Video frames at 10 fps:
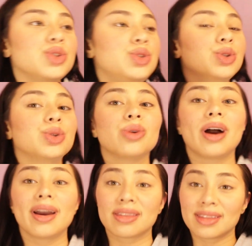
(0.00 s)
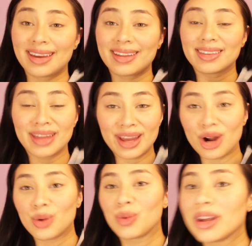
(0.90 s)
do I think they
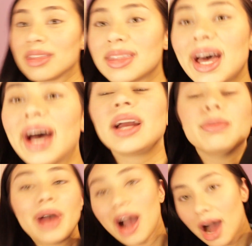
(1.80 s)
are worth the hype?